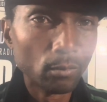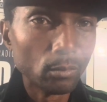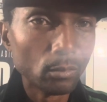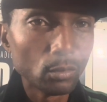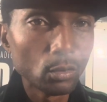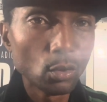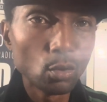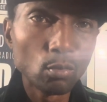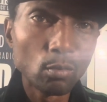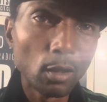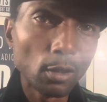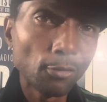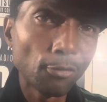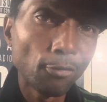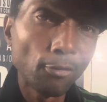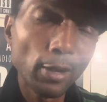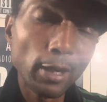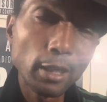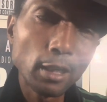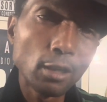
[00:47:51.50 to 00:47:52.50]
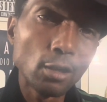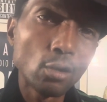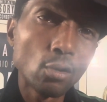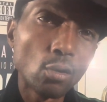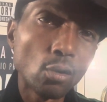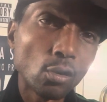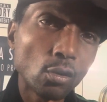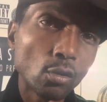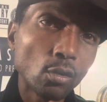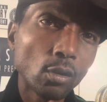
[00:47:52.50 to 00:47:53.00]
Too much faking
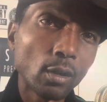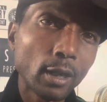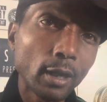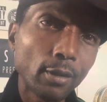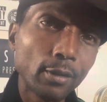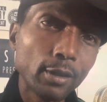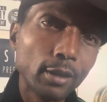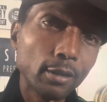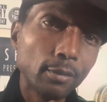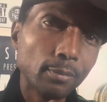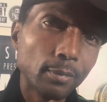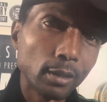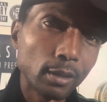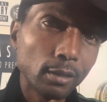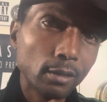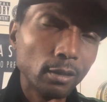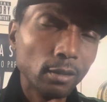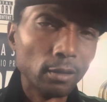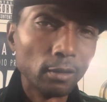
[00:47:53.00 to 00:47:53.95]
going on out here, man.